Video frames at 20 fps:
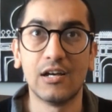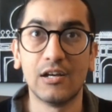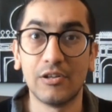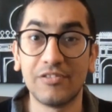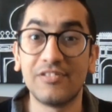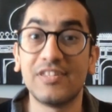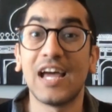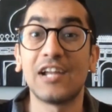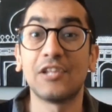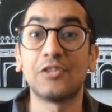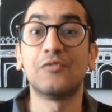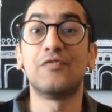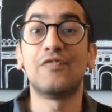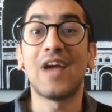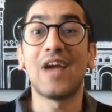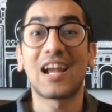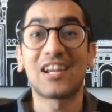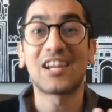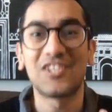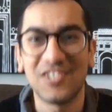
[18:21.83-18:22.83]

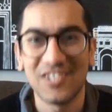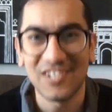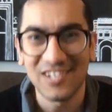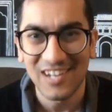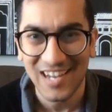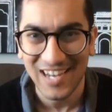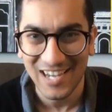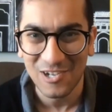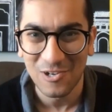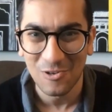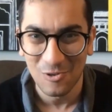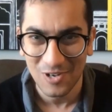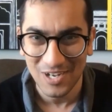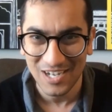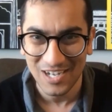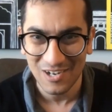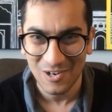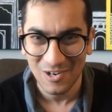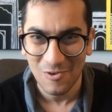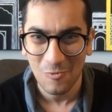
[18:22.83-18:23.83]
satisfaction in
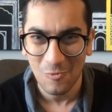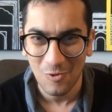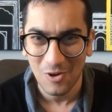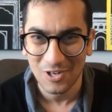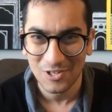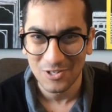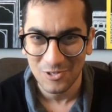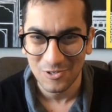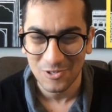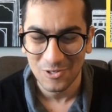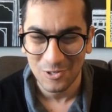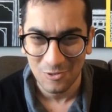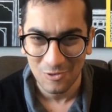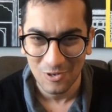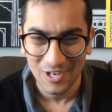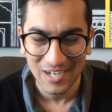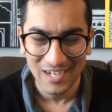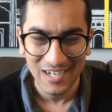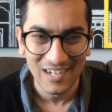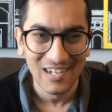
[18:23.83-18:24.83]
doing what you're
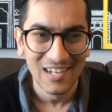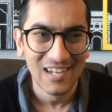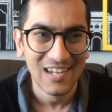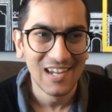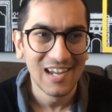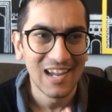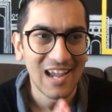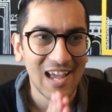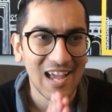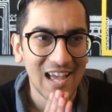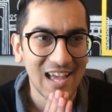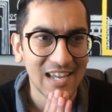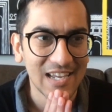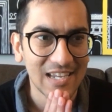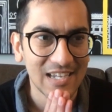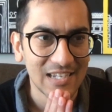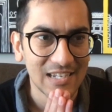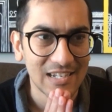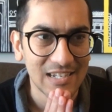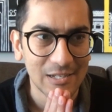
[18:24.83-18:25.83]
doing,
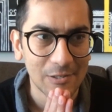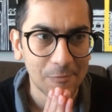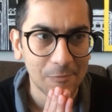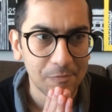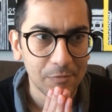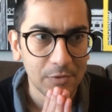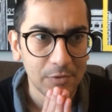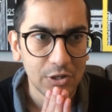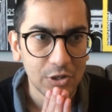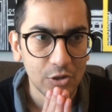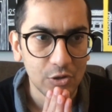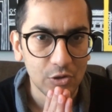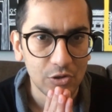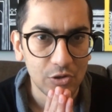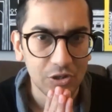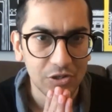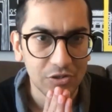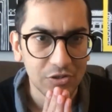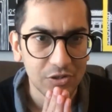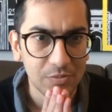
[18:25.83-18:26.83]
and you
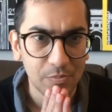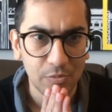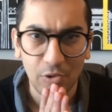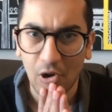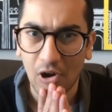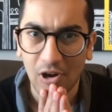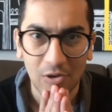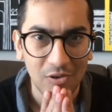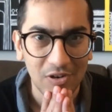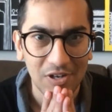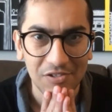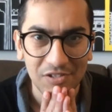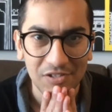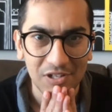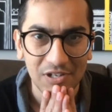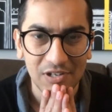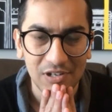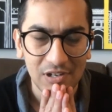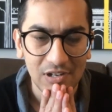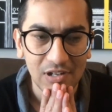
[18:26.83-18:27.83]
just progress
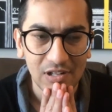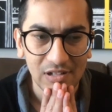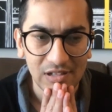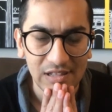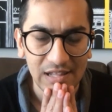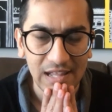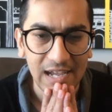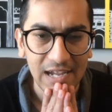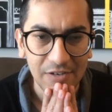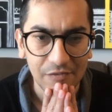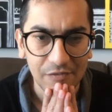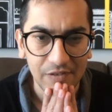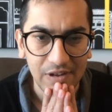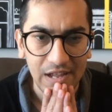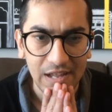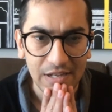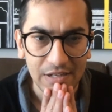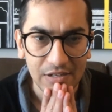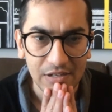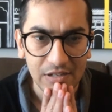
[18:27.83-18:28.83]
in life
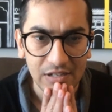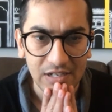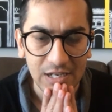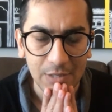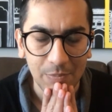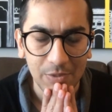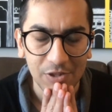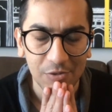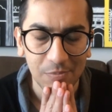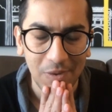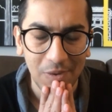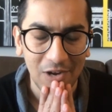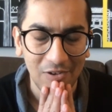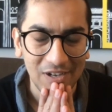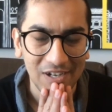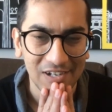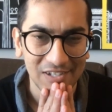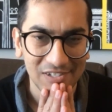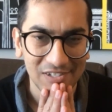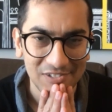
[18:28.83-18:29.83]
and keep
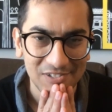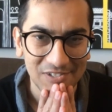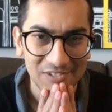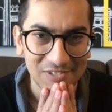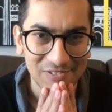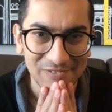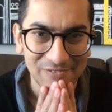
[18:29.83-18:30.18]
inspiring us.